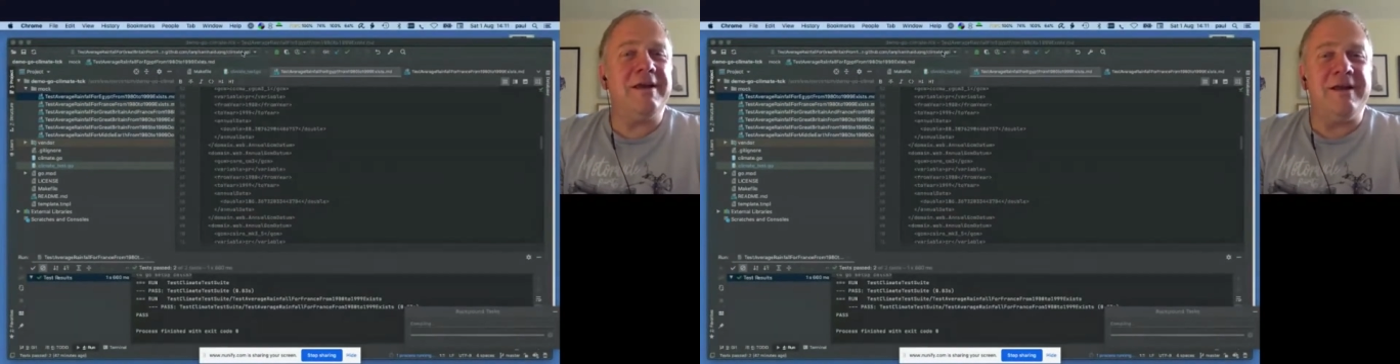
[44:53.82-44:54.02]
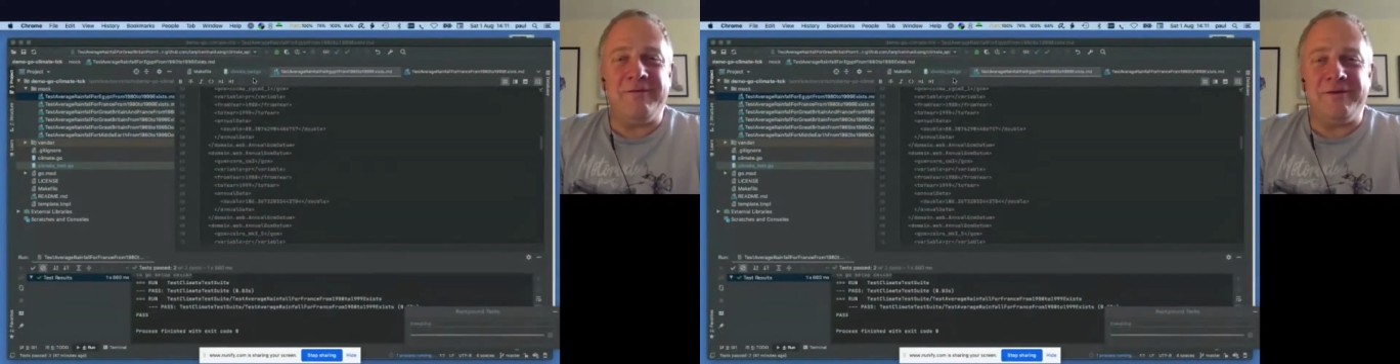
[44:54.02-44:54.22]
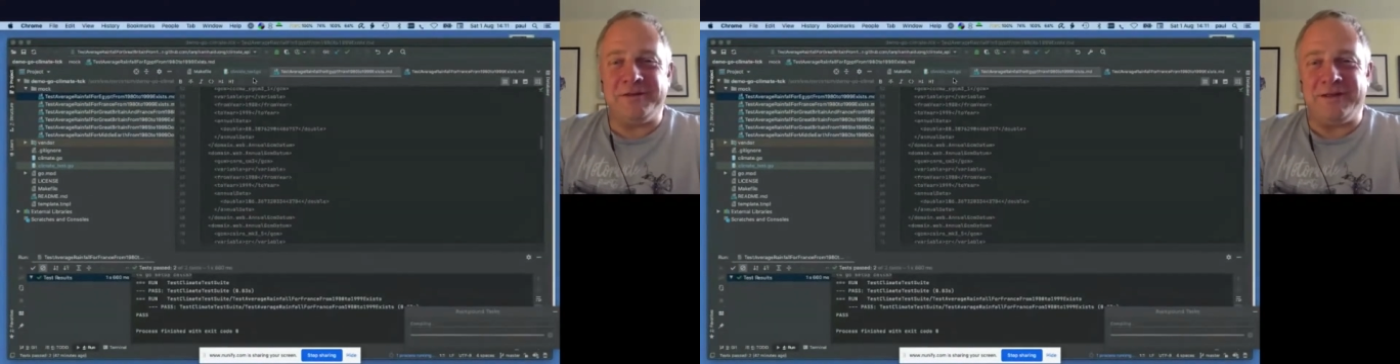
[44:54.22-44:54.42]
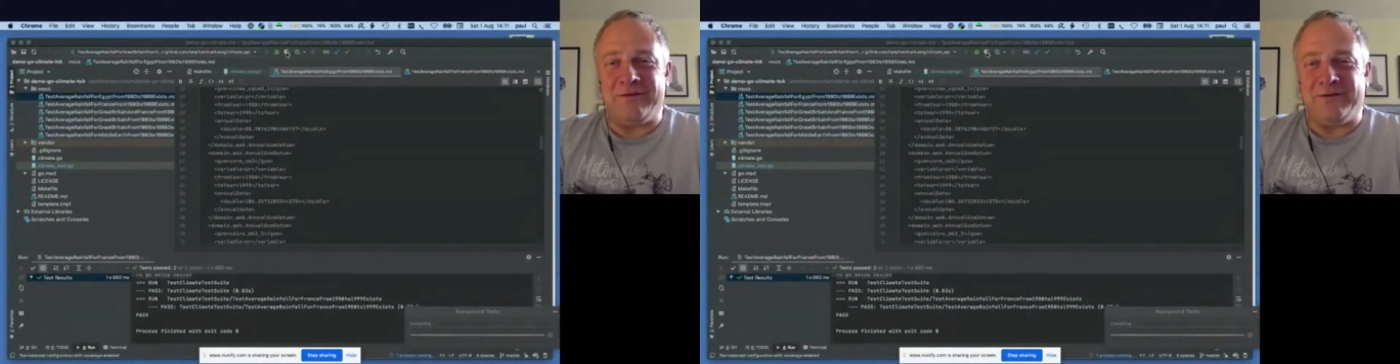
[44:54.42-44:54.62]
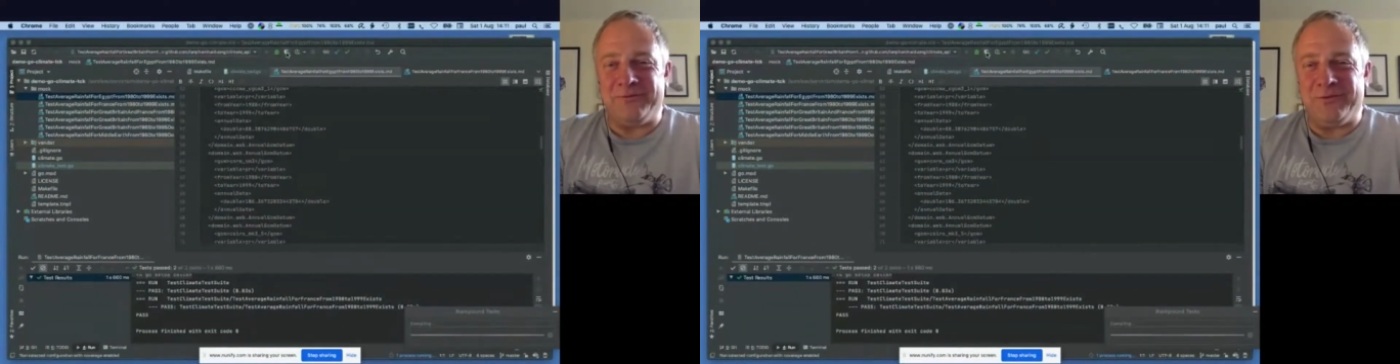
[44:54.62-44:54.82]
which it now
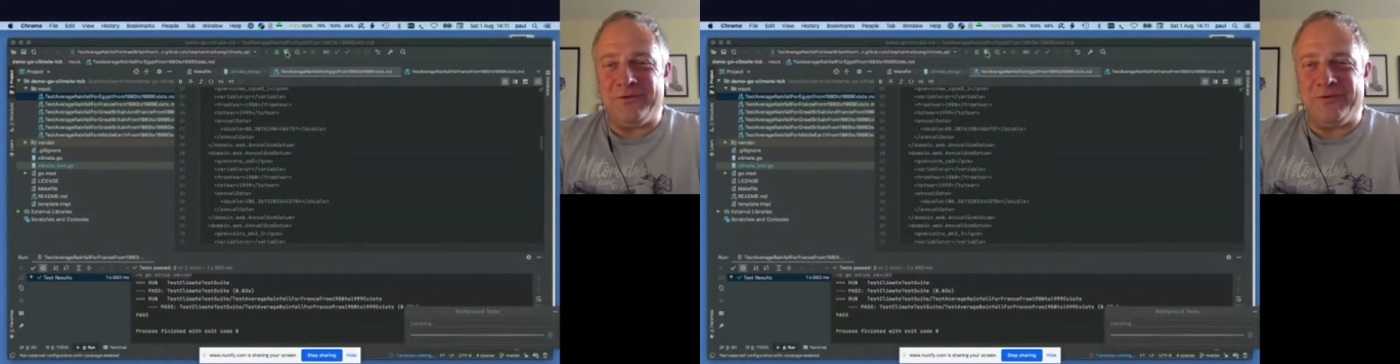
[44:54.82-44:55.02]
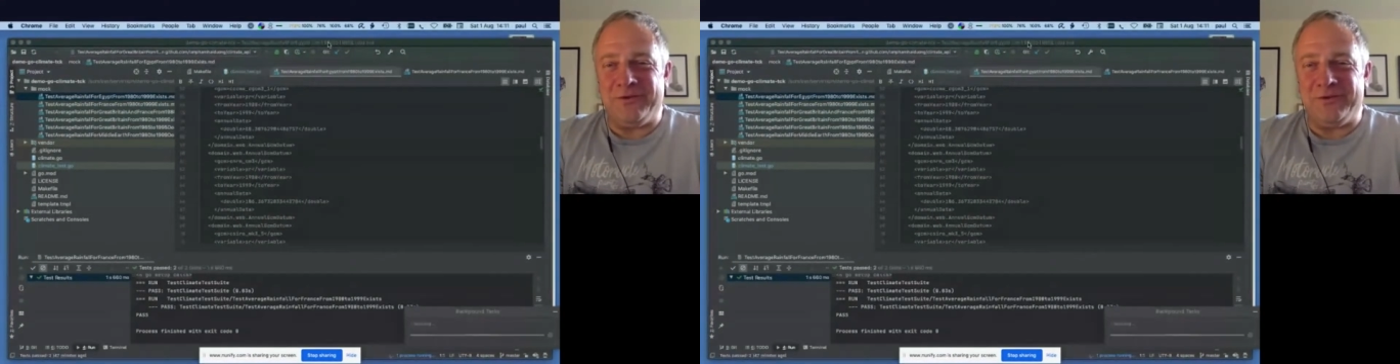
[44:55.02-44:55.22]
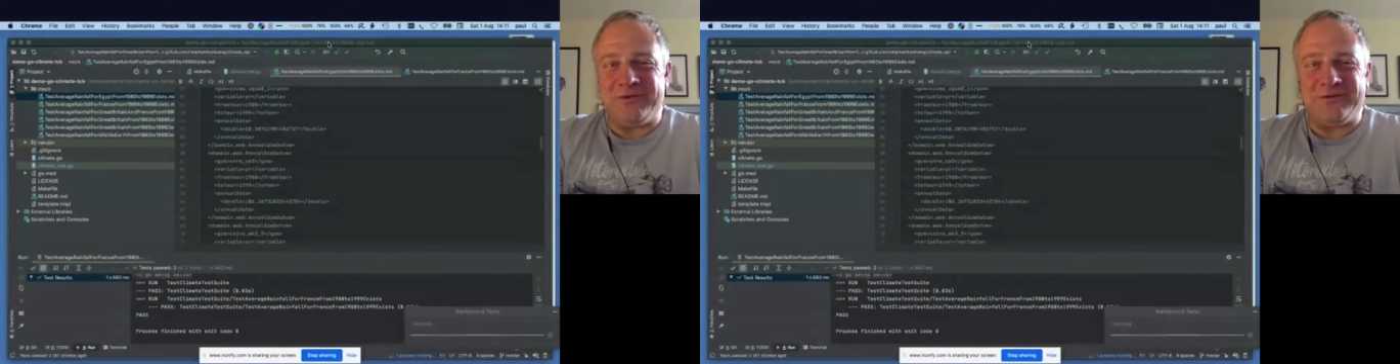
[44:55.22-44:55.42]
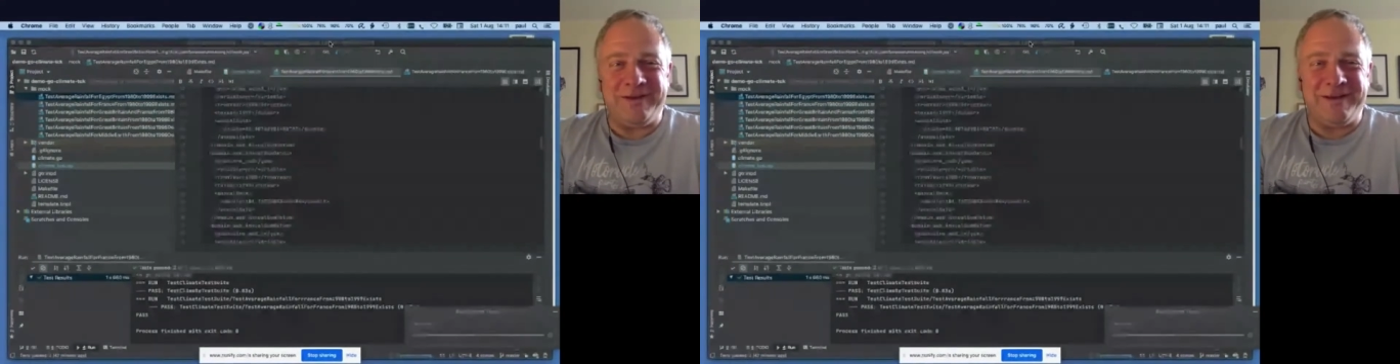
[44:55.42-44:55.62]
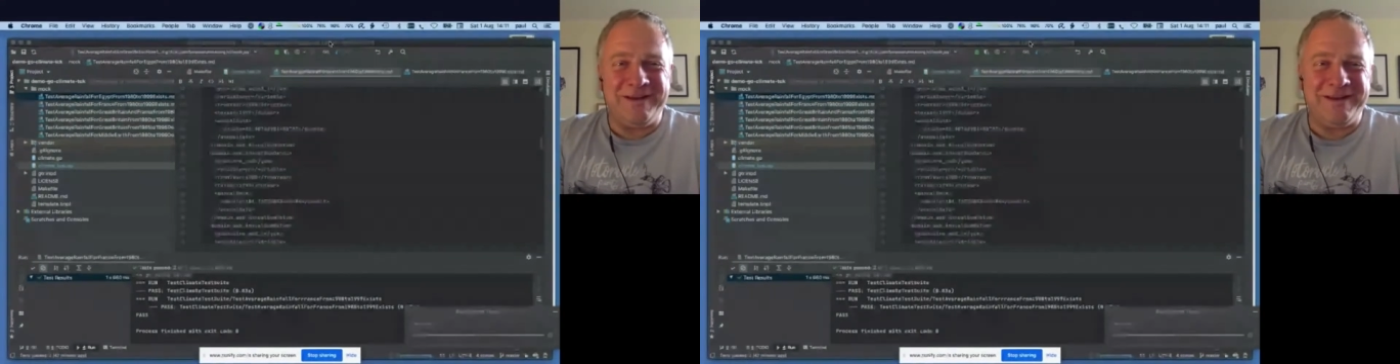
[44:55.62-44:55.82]
doesn't want to do because
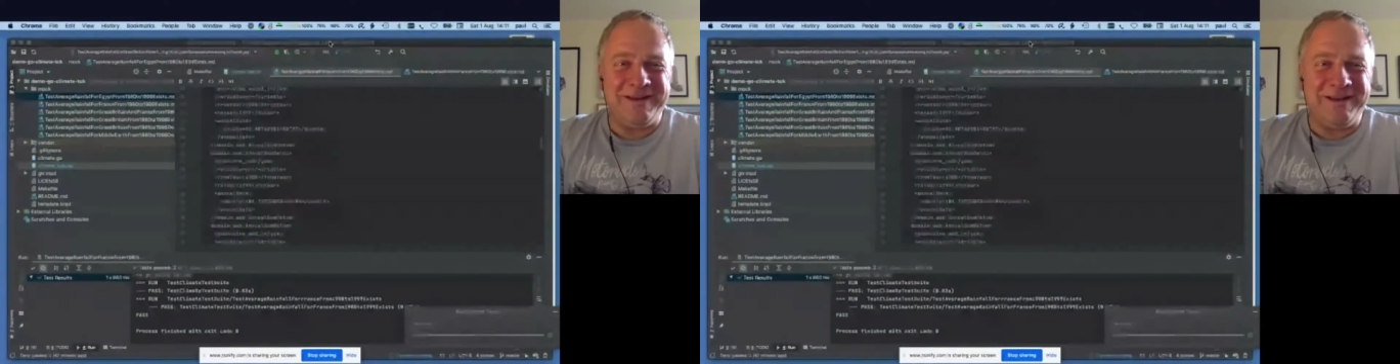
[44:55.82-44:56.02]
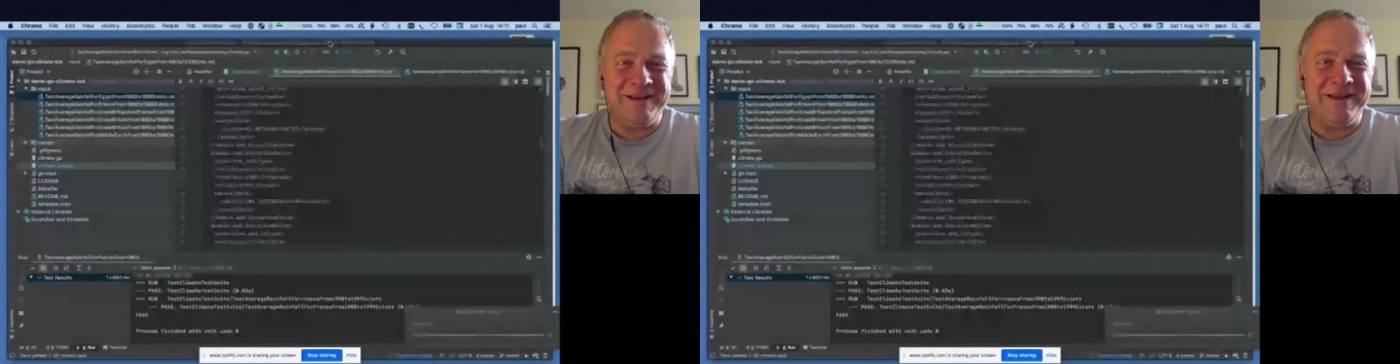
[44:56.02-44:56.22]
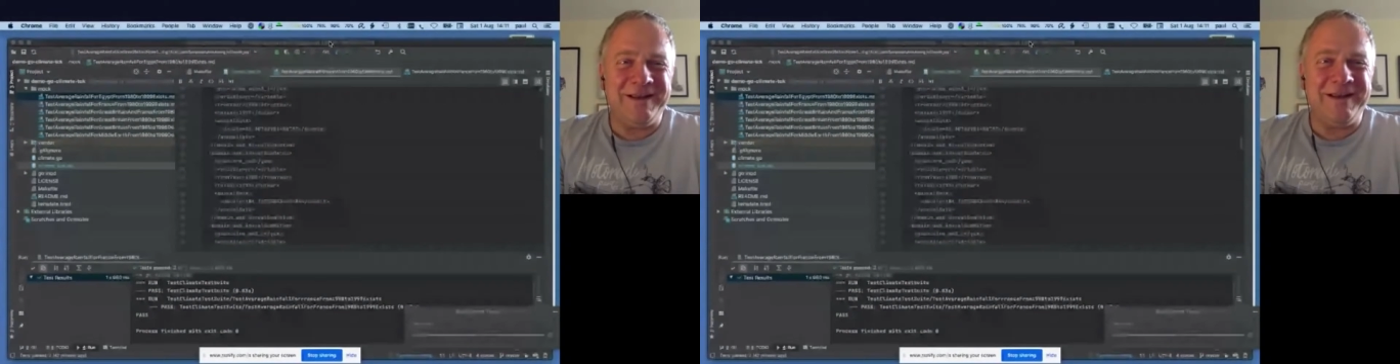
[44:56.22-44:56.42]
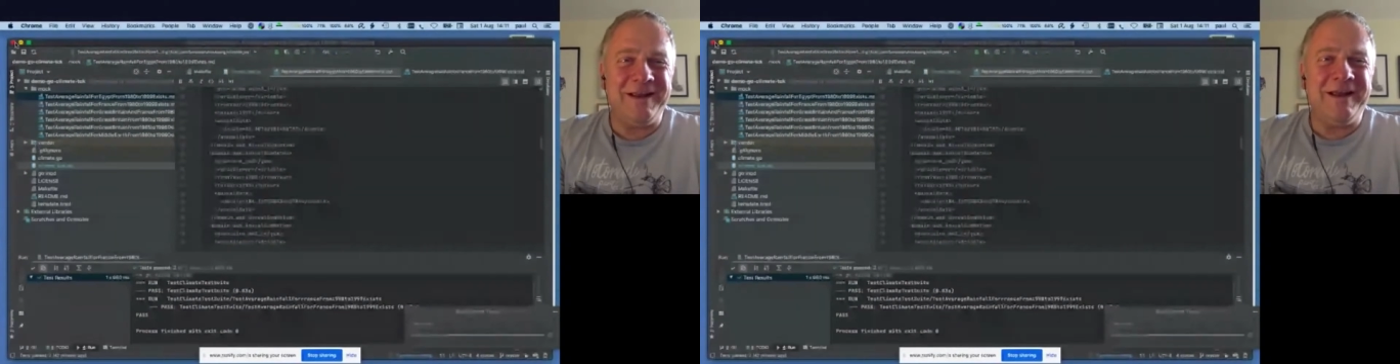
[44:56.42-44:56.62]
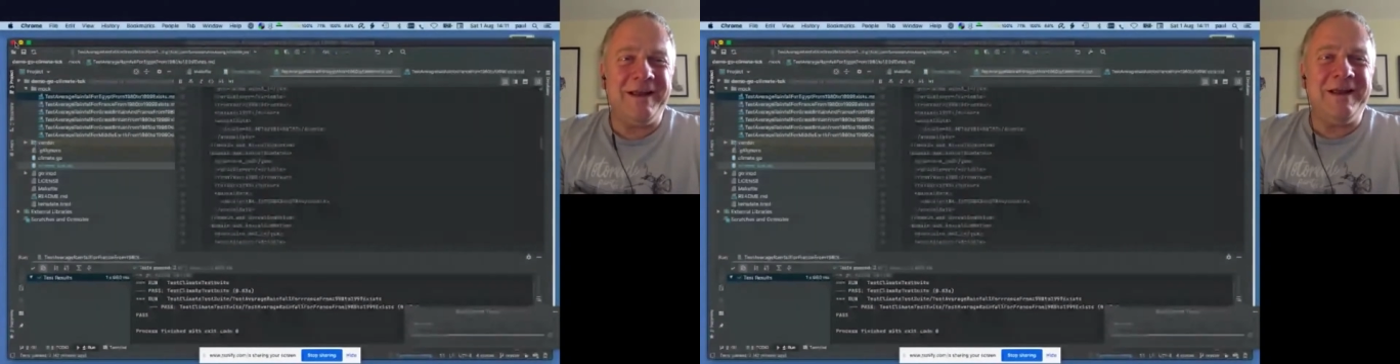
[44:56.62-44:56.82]

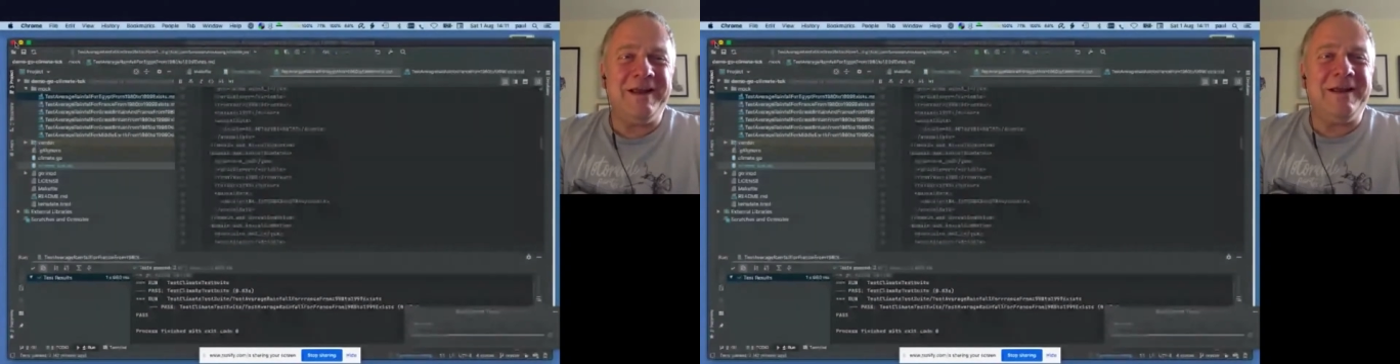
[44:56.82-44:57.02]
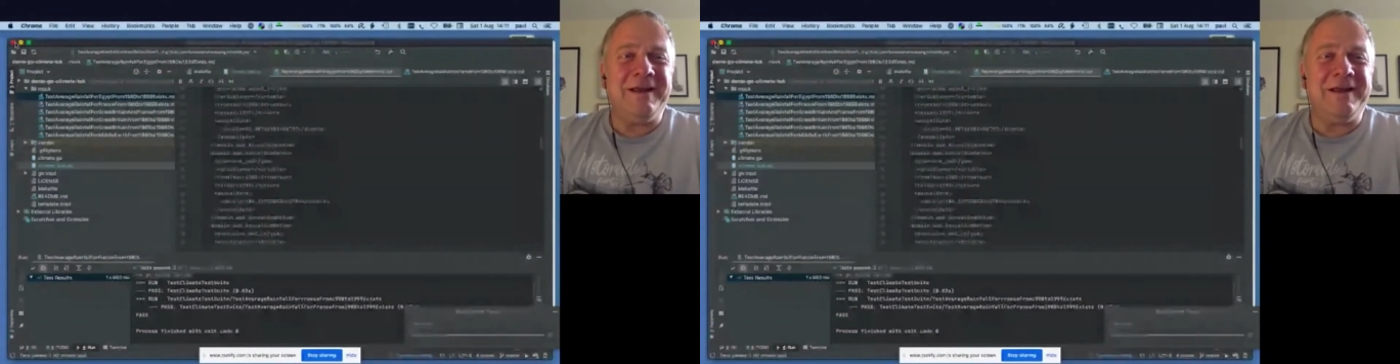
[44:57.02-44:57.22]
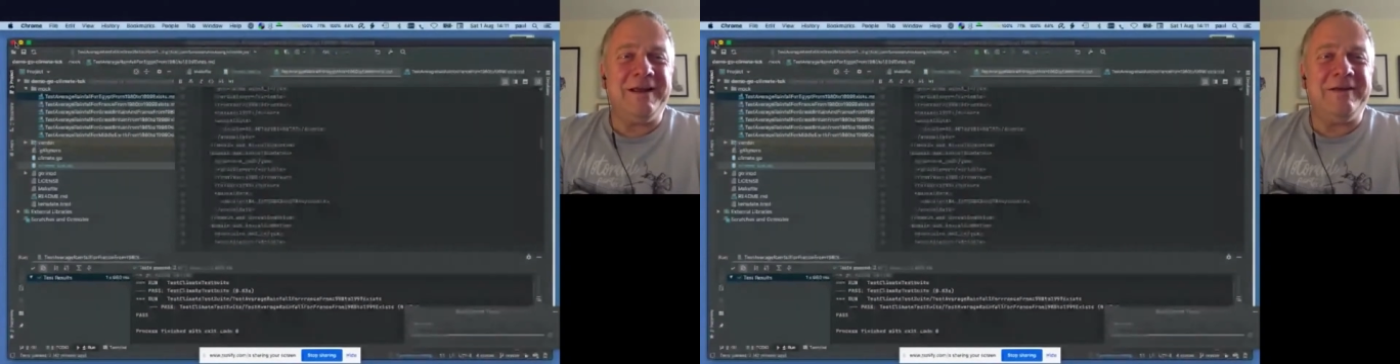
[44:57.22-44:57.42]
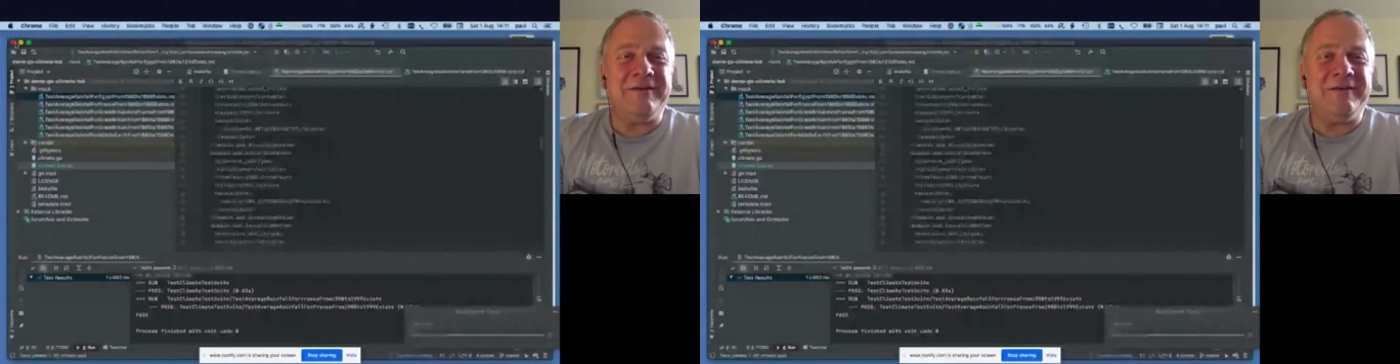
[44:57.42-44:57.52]
oh